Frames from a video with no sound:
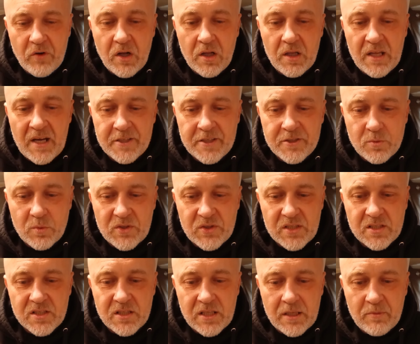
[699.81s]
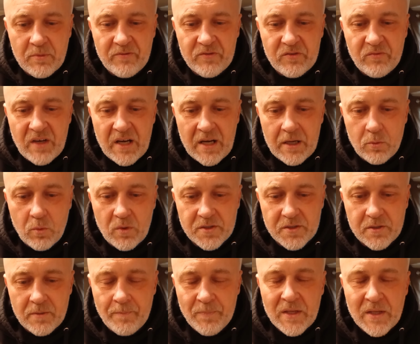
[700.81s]
aligns with this theme of divine
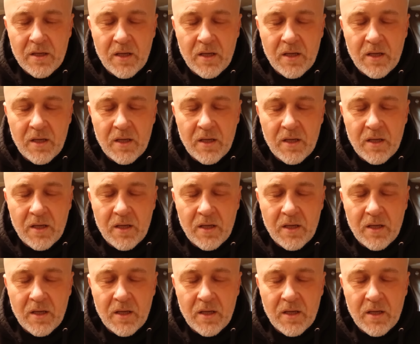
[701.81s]
wisdom.